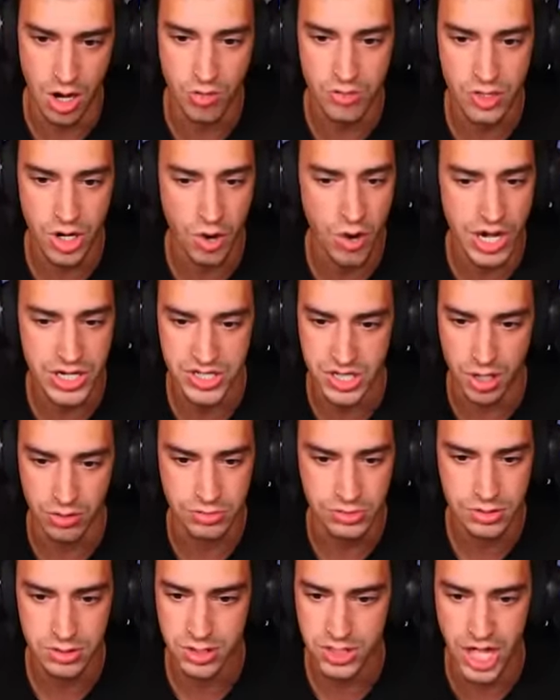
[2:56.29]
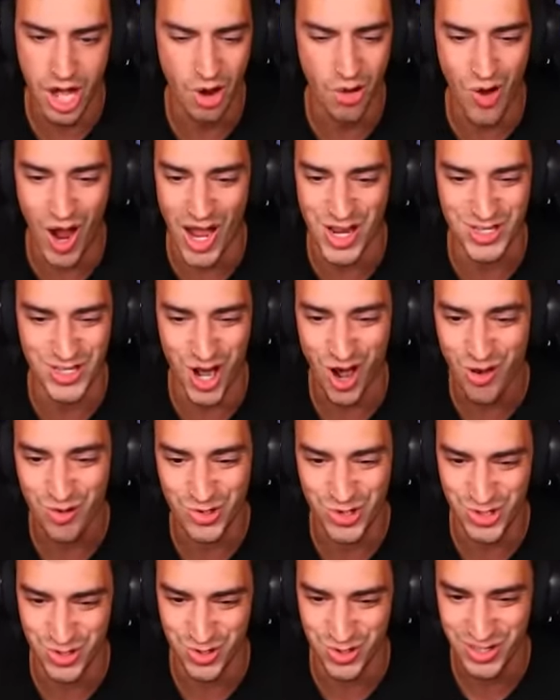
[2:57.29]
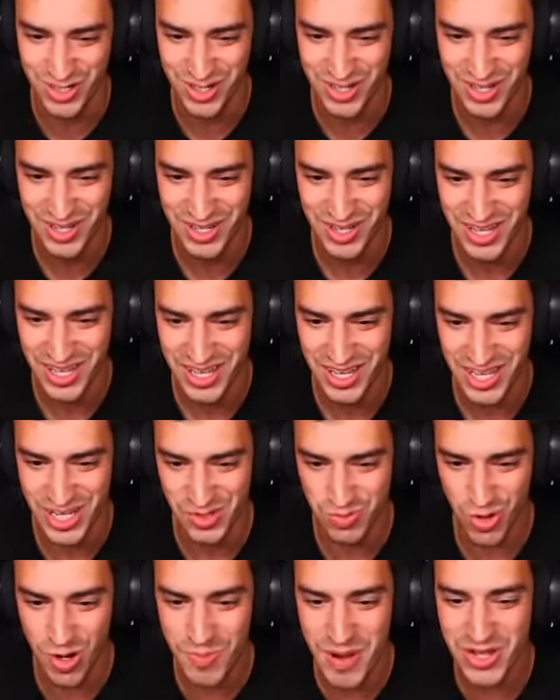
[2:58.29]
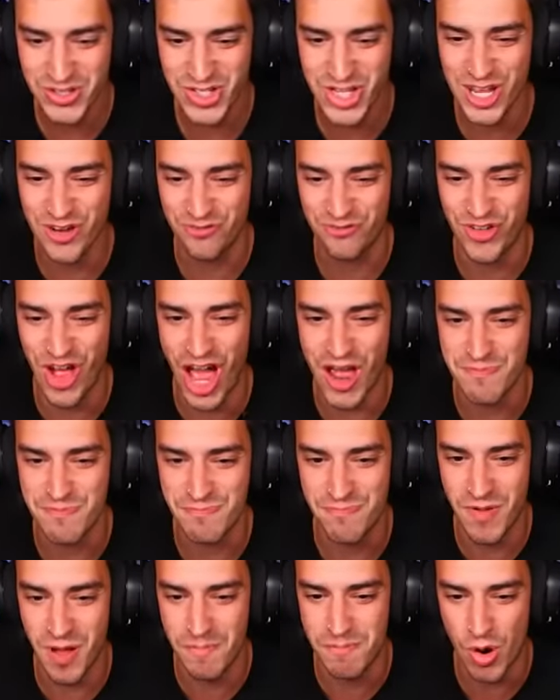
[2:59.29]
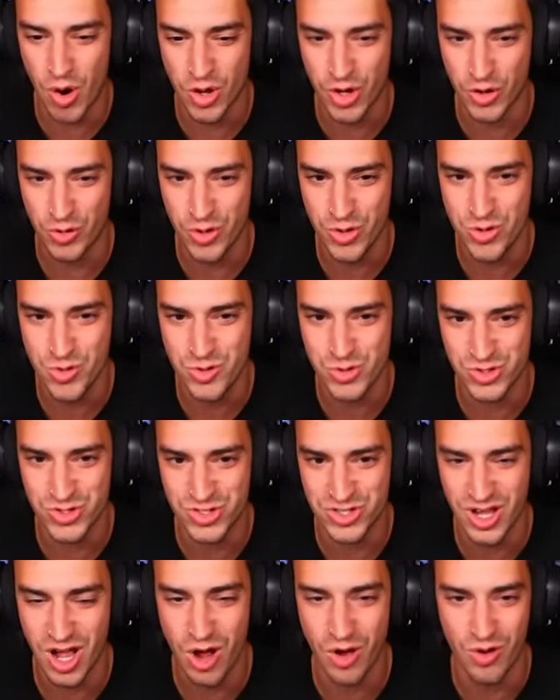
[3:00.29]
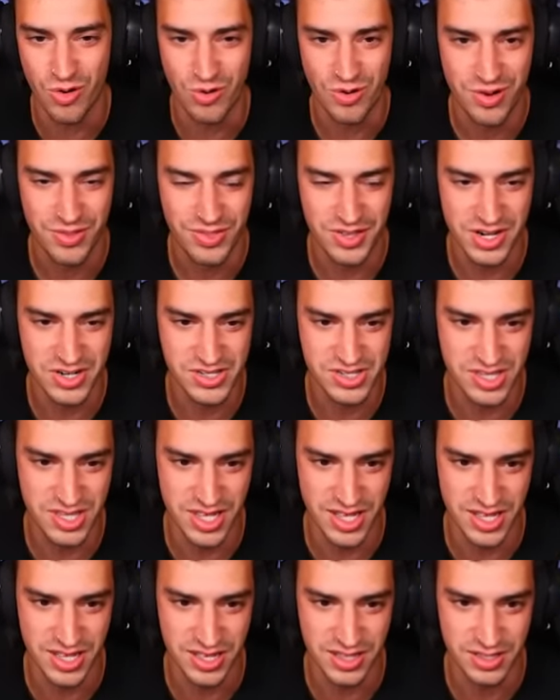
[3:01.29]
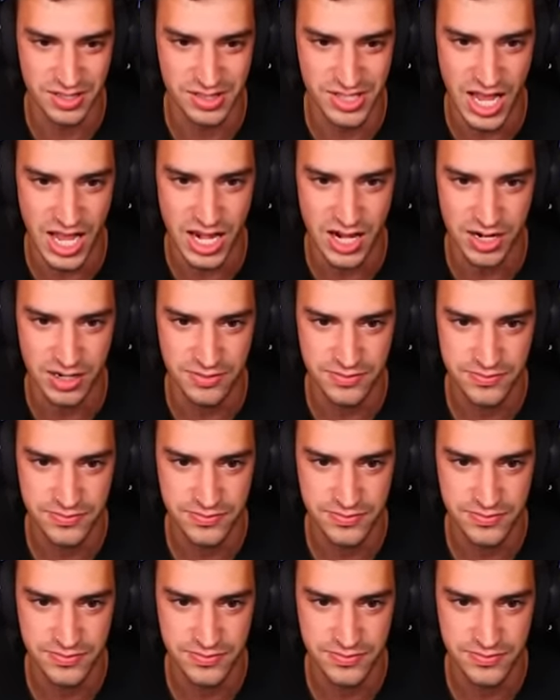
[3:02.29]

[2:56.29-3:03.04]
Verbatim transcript: Oh, no, I don't. No, I don't, dude. Because we're about to get 5 pointeroos. Oh, there's the tire.